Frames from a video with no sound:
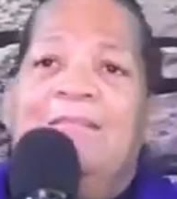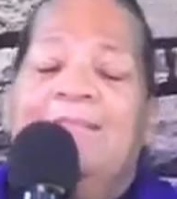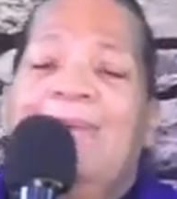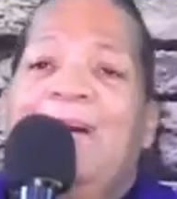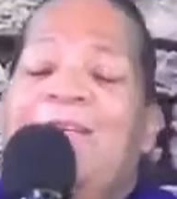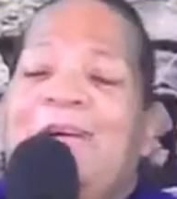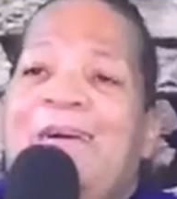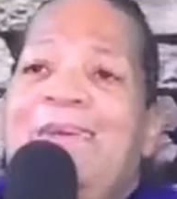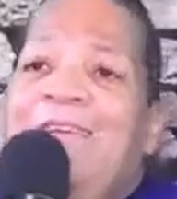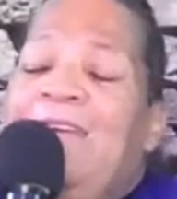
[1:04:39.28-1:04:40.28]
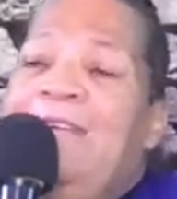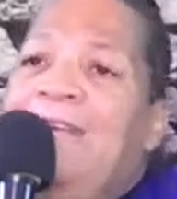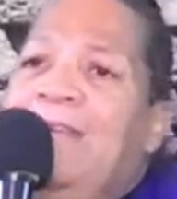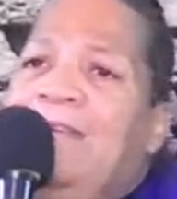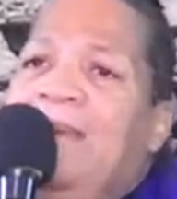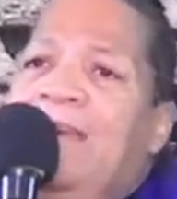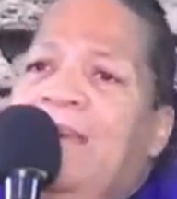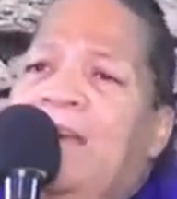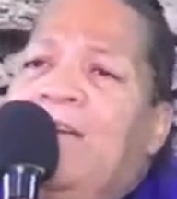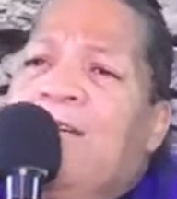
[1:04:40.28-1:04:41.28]
Now, he, he,
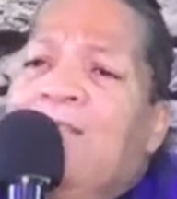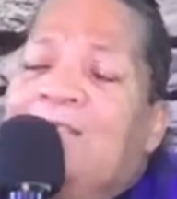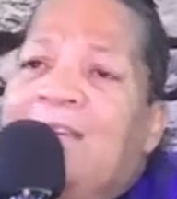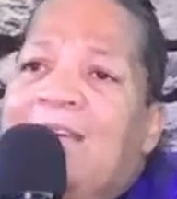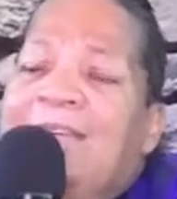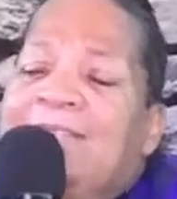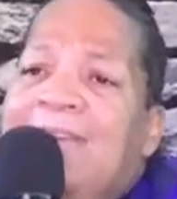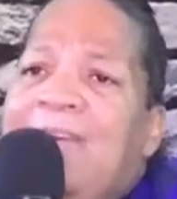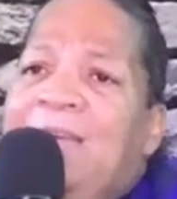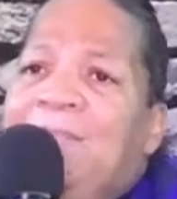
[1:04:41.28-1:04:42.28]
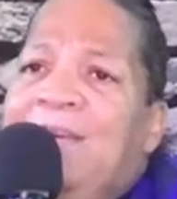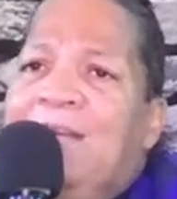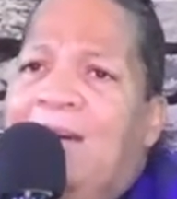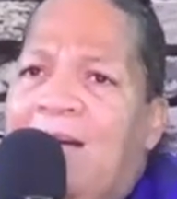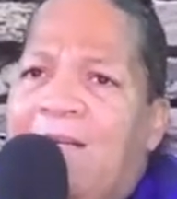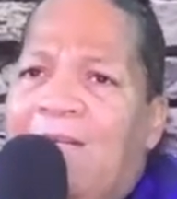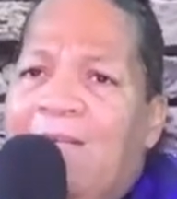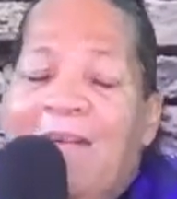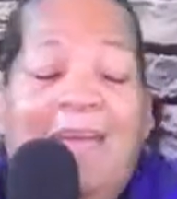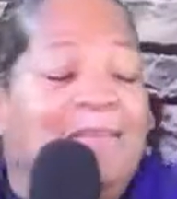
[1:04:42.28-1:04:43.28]
he heard his name being called
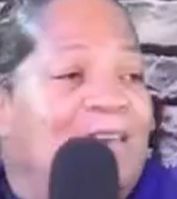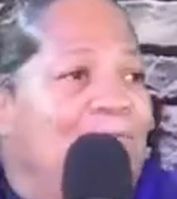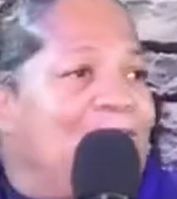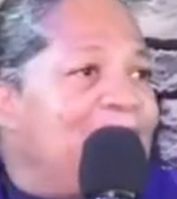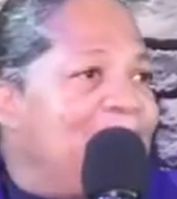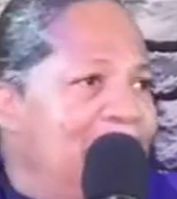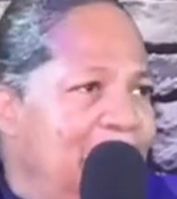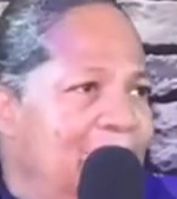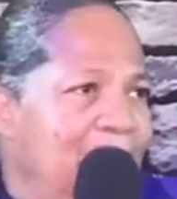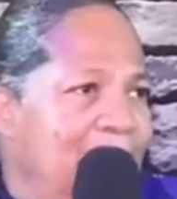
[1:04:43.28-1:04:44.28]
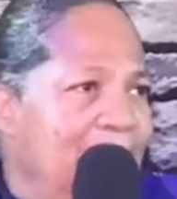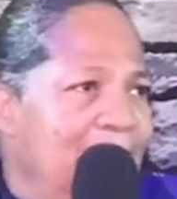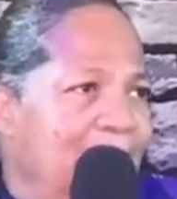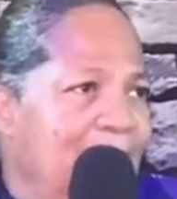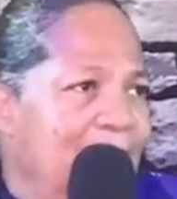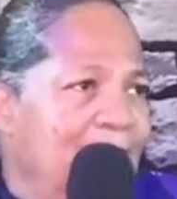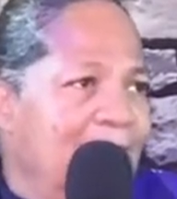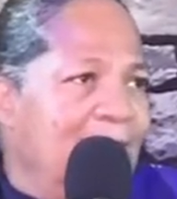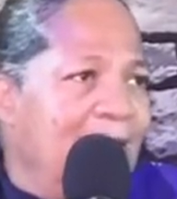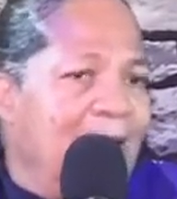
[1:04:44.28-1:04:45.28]
as he was asleep.
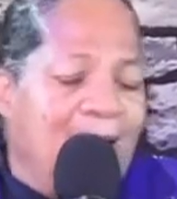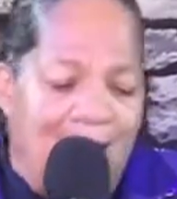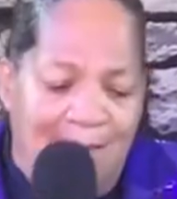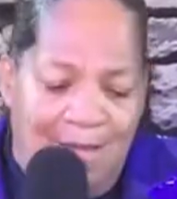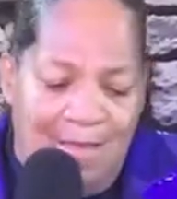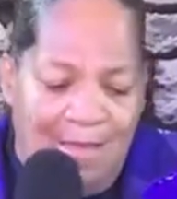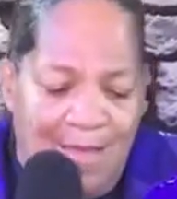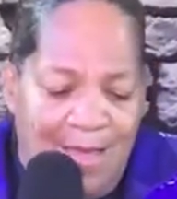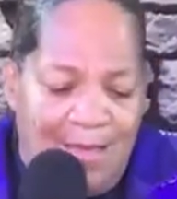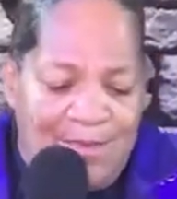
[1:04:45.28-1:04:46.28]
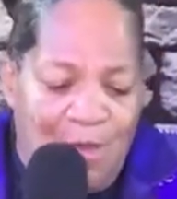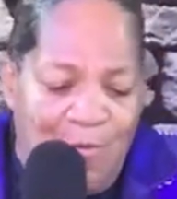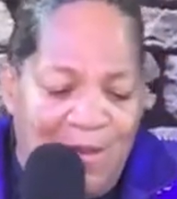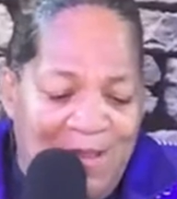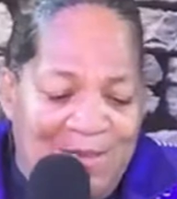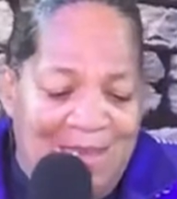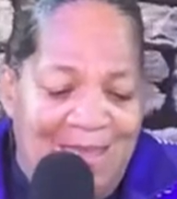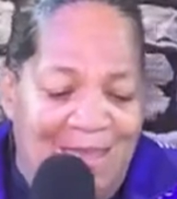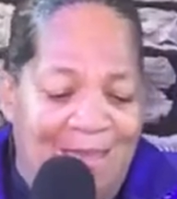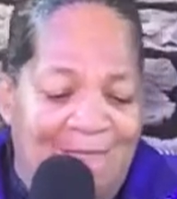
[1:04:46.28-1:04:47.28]
Mm. So what he
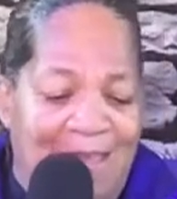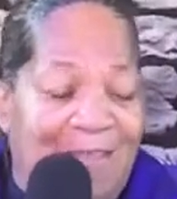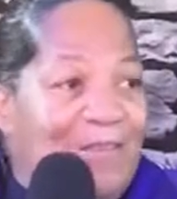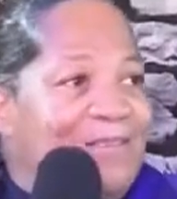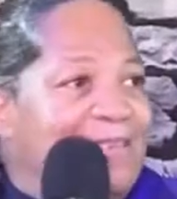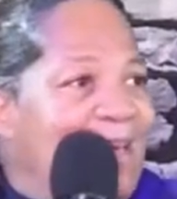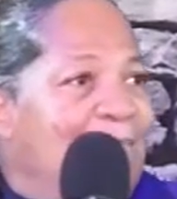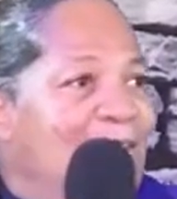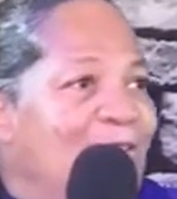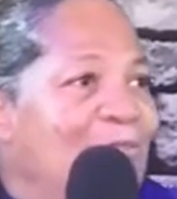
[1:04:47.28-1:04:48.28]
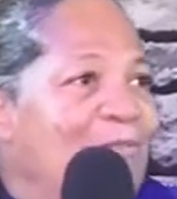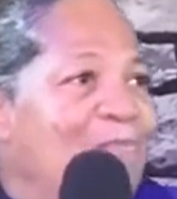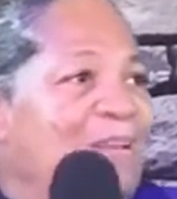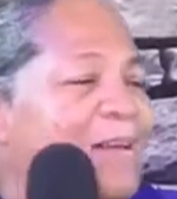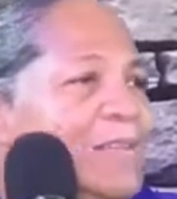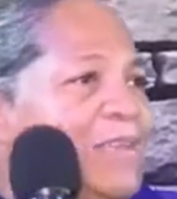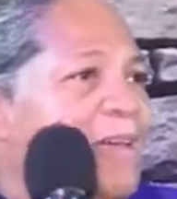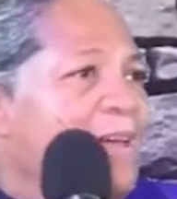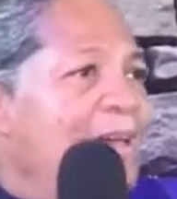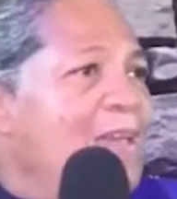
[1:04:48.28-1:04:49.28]
did, he ran to Samuel because
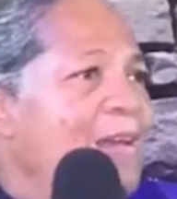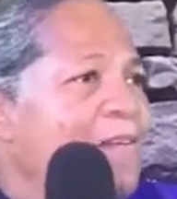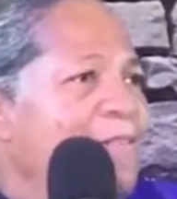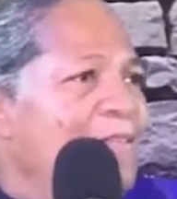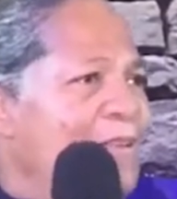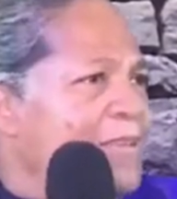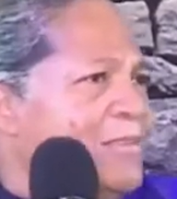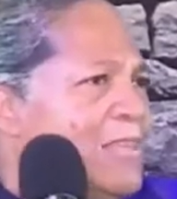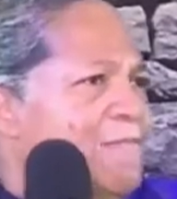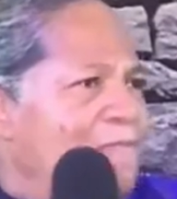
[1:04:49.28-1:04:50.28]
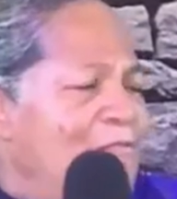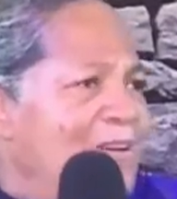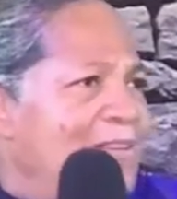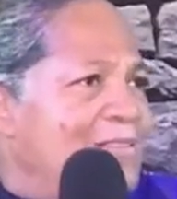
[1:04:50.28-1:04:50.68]
he heard his, that voice.